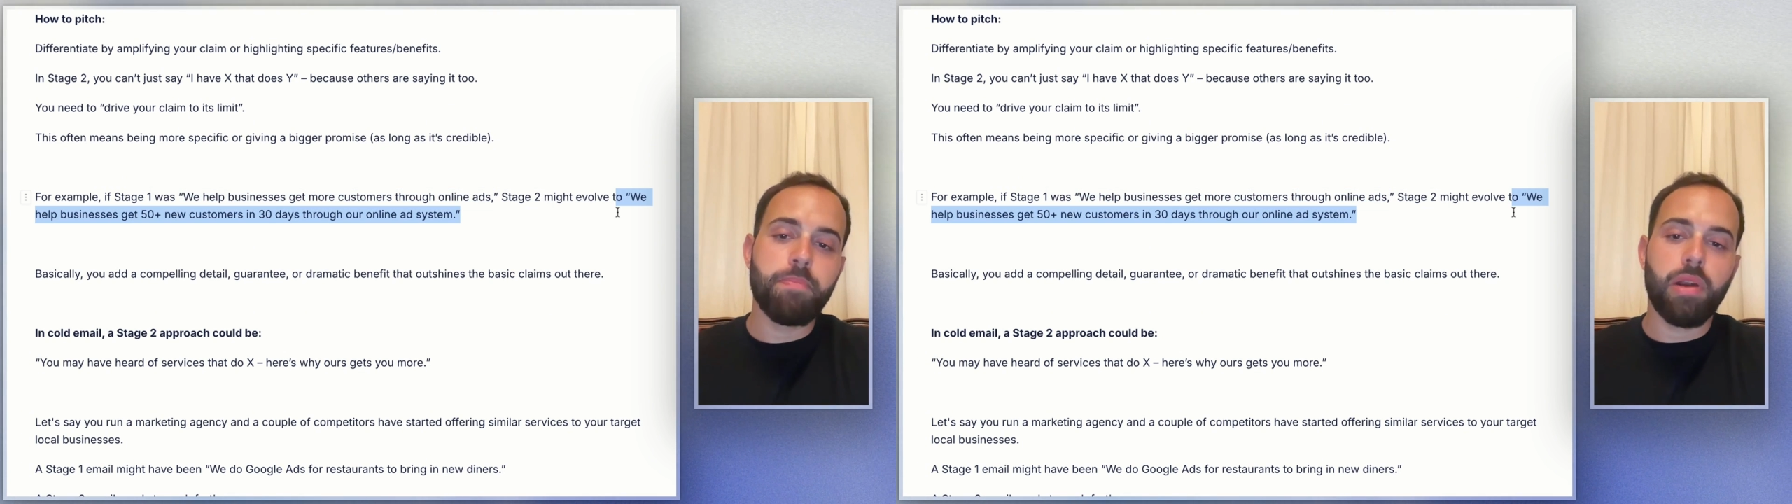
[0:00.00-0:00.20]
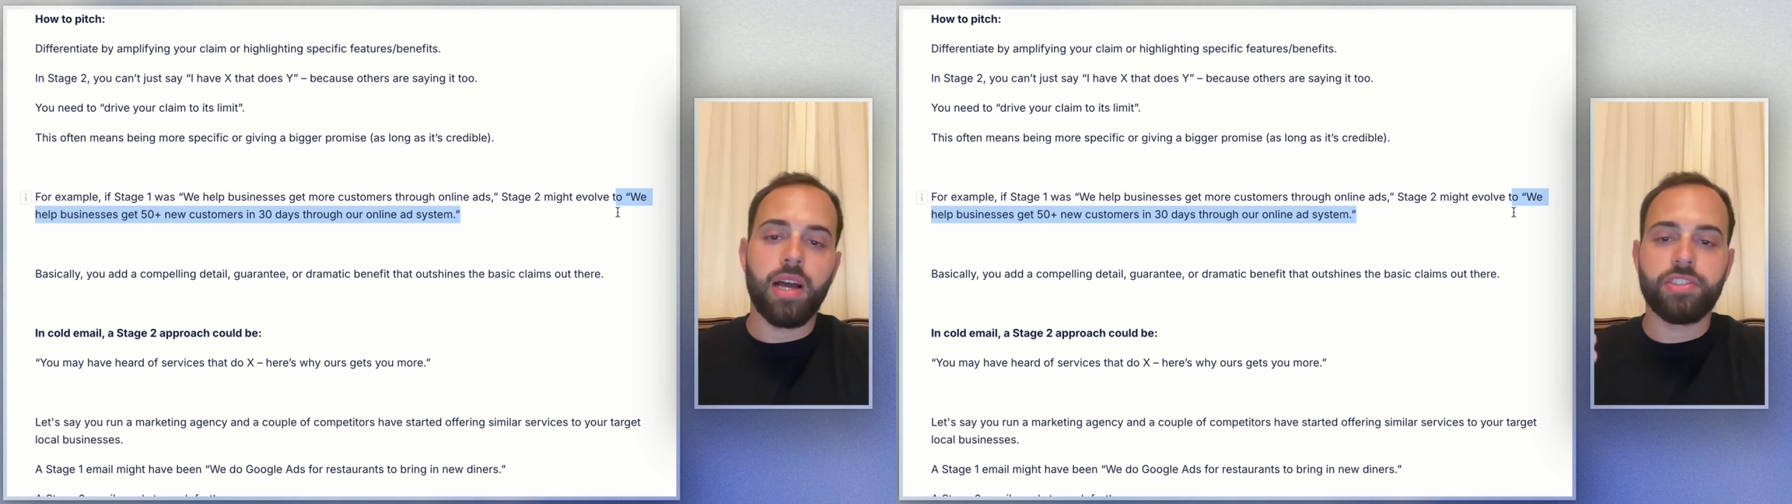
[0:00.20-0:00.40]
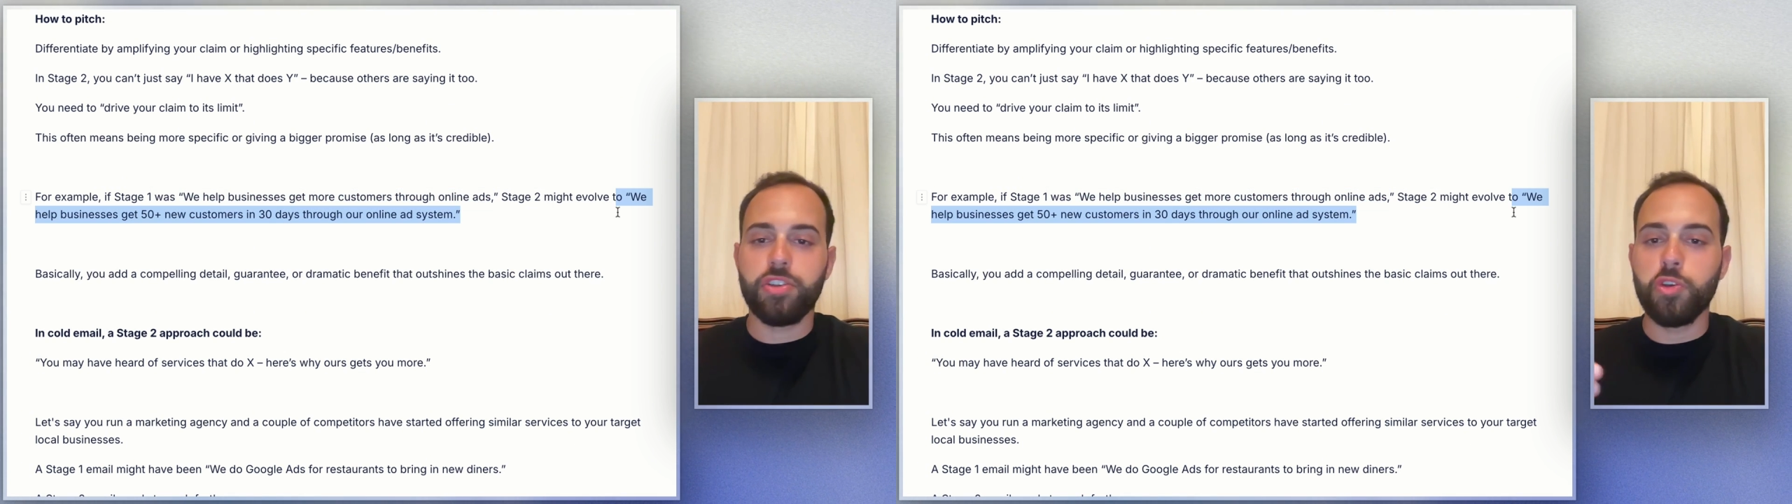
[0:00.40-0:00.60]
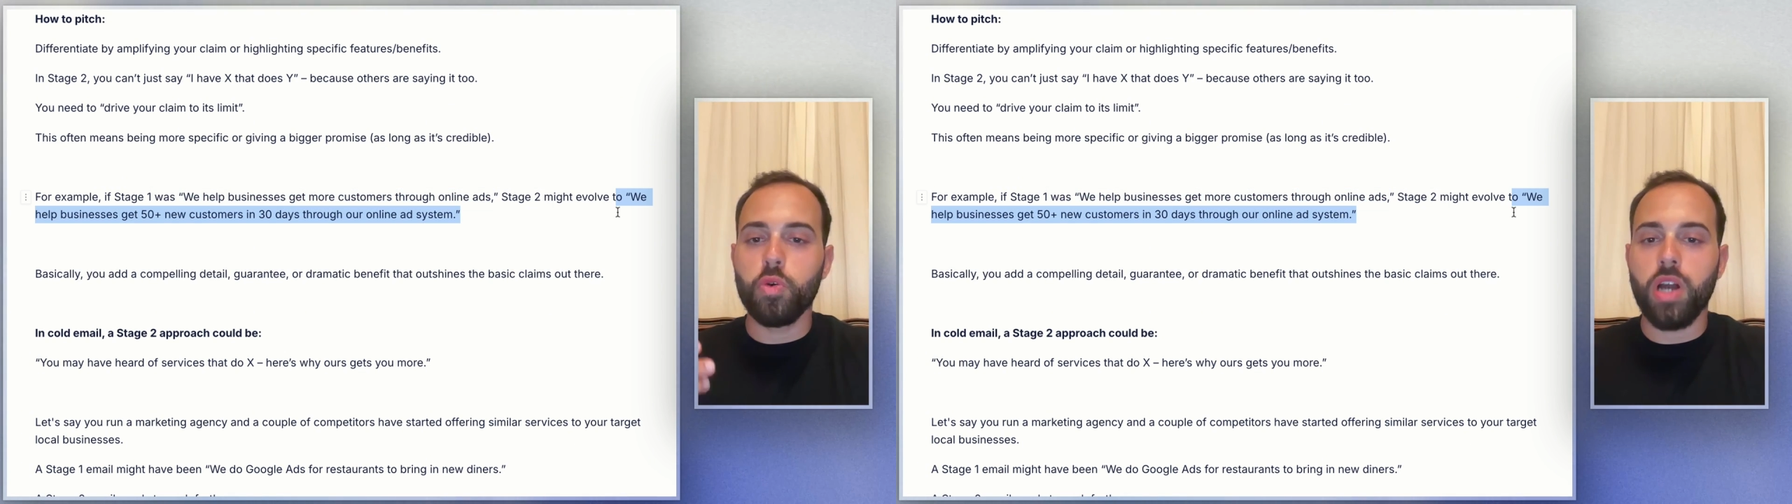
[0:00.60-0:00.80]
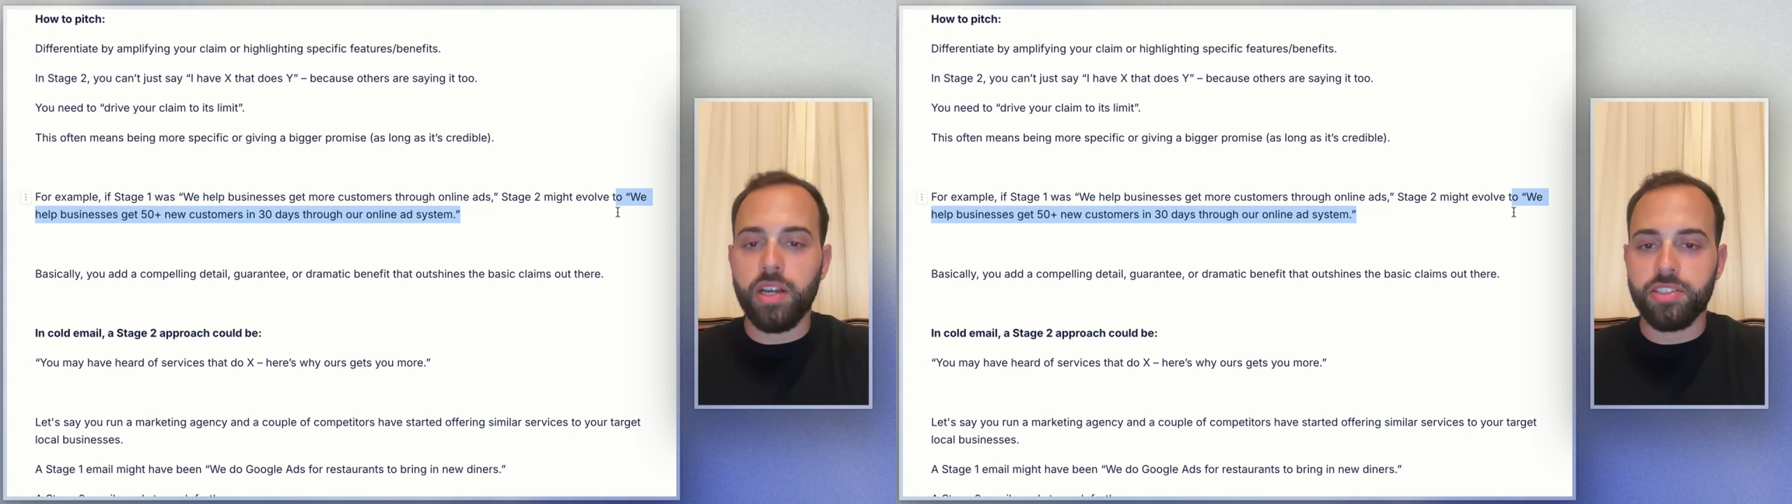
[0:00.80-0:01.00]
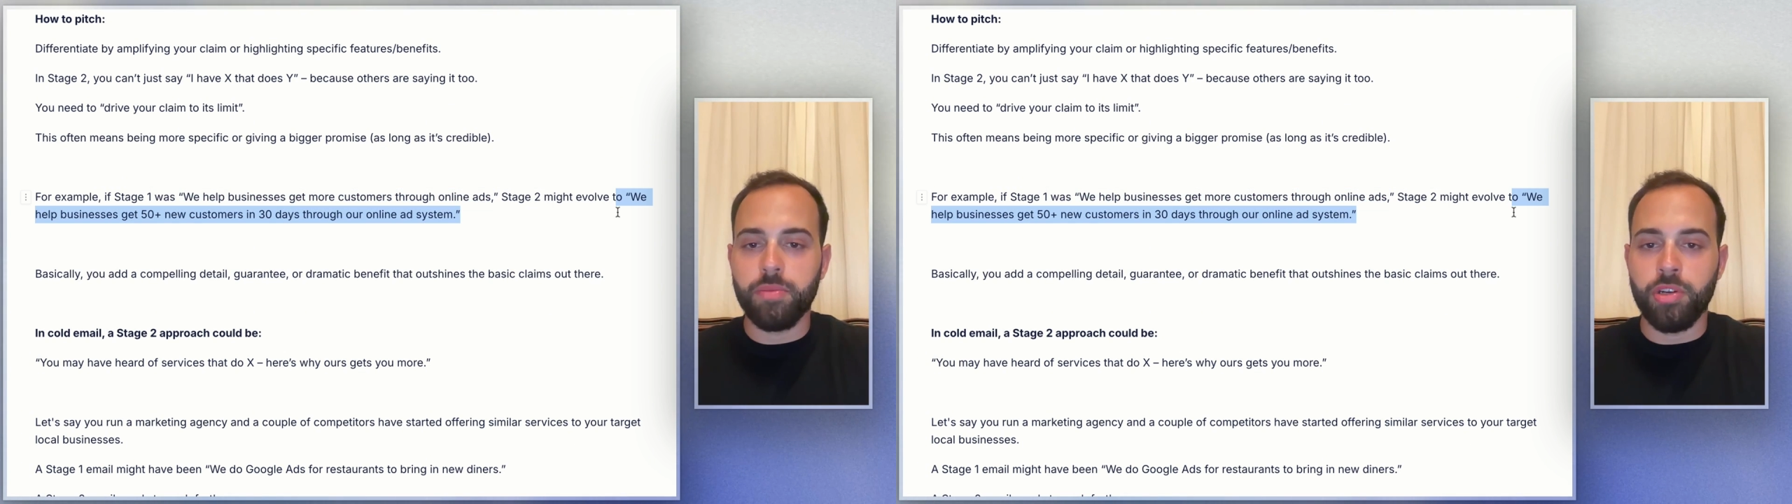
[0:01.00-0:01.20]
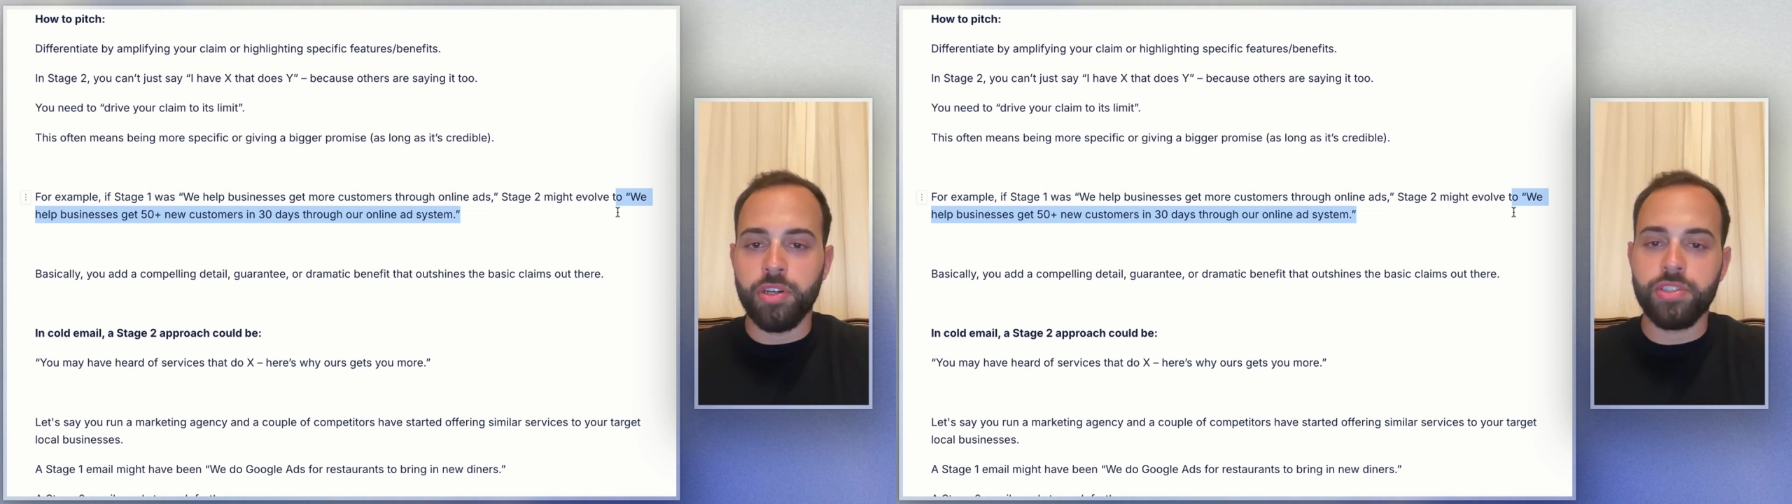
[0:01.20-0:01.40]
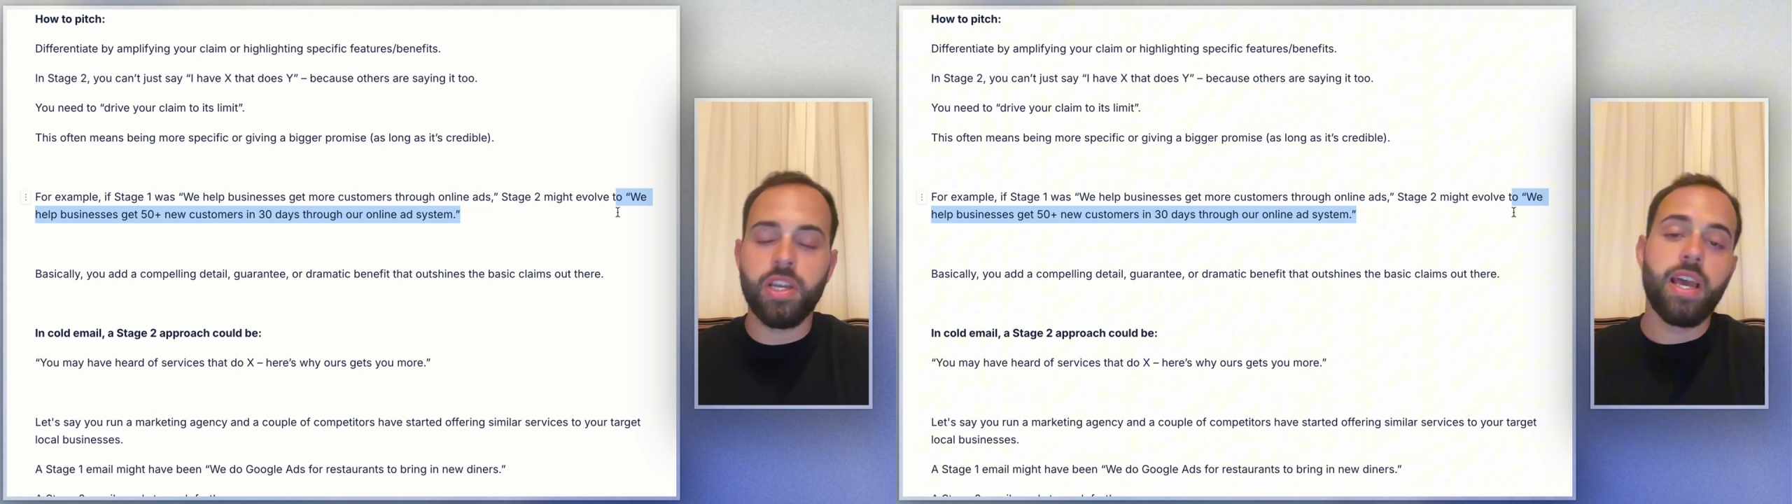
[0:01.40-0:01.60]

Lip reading: plus new customers